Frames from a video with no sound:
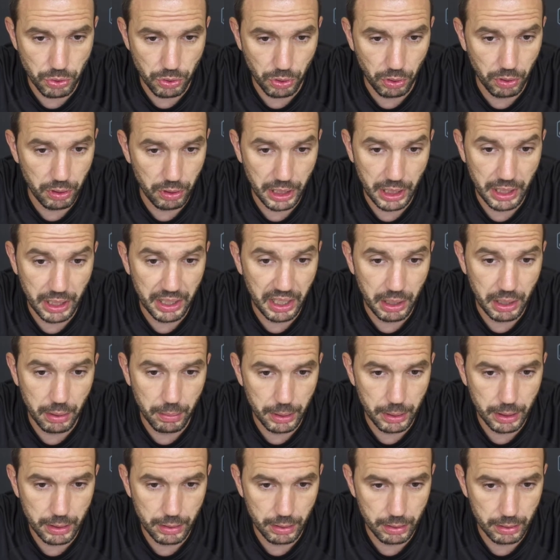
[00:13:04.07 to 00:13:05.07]
draw nil-nil,
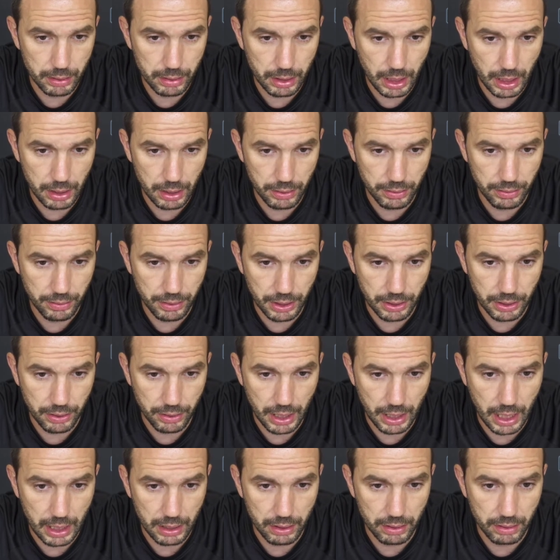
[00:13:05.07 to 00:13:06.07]
because I don't think
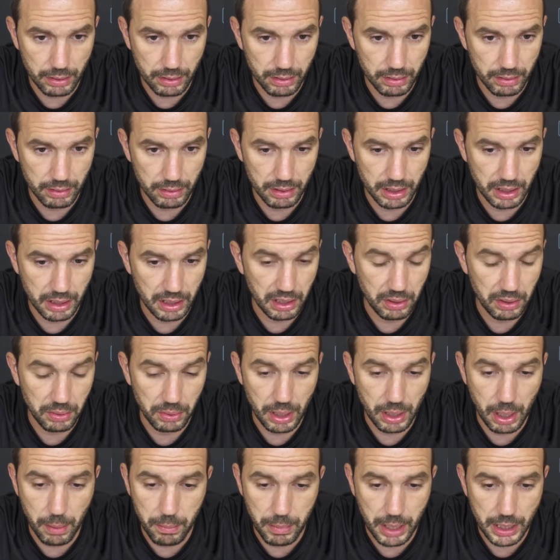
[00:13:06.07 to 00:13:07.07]
Orlando didn't do
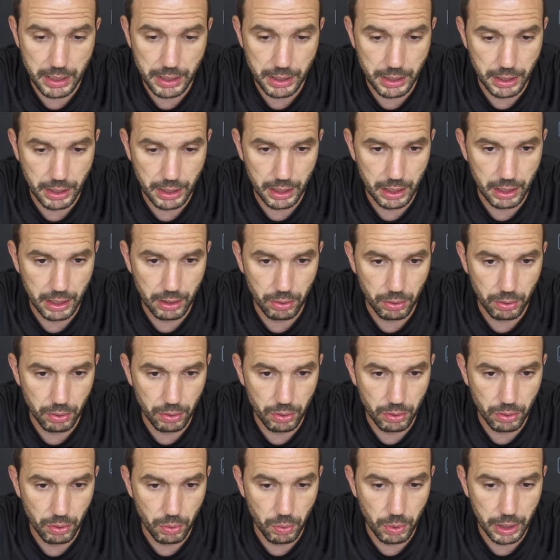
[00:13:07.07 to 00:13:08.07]
that much neither
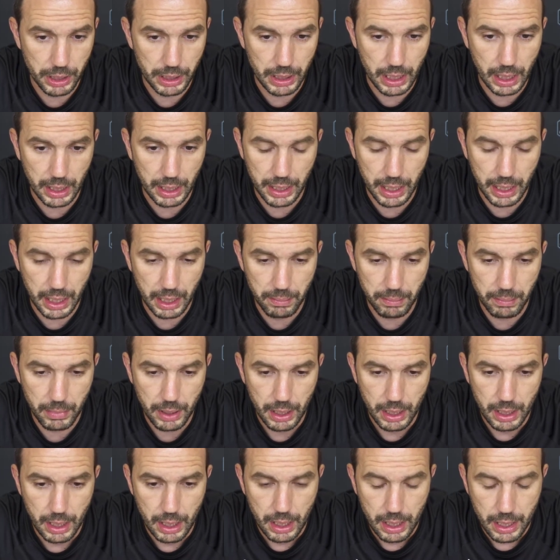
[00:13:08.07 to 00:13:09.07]
to win that game.
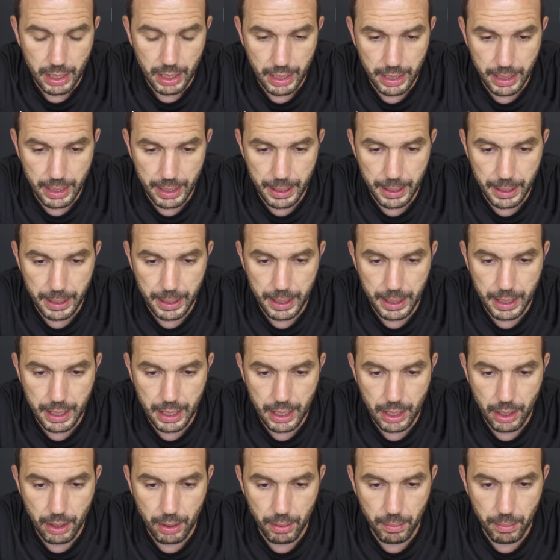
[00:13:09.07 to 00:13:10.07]

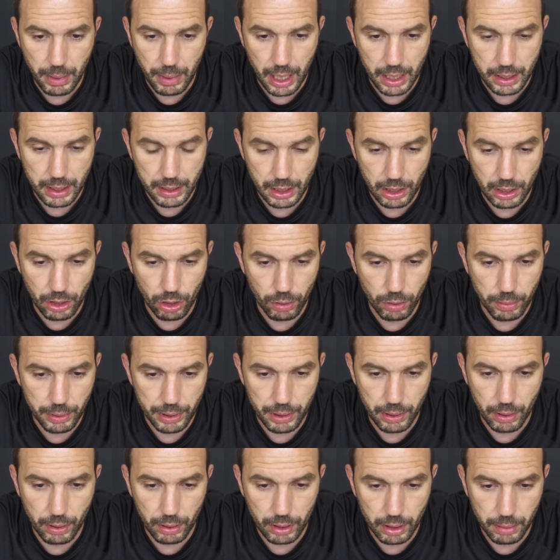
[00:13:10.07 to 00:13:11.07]
But I think
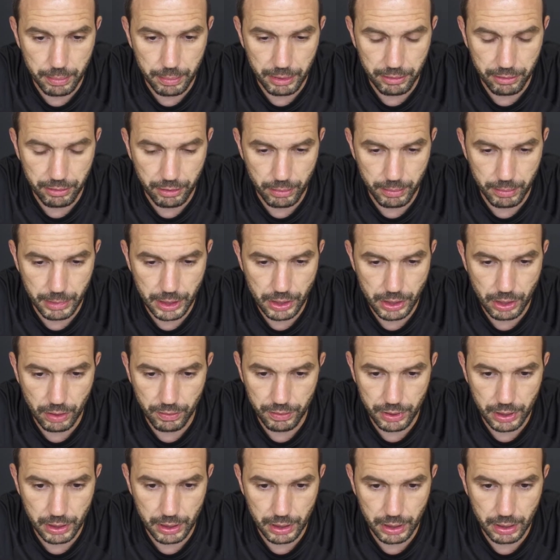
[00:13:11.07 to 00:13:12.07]
overall the performance of
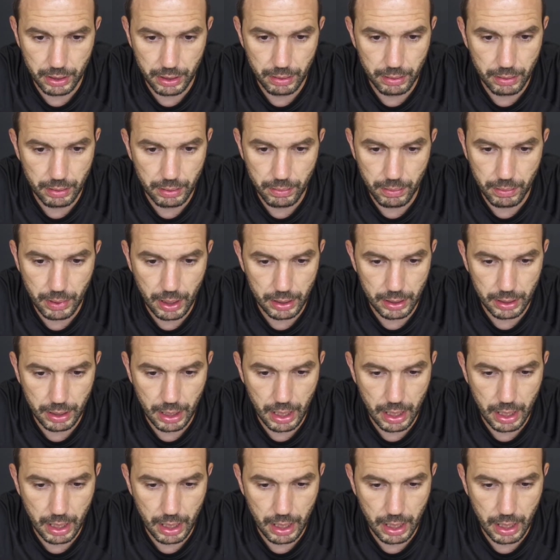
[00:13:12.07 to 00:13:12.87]
the team and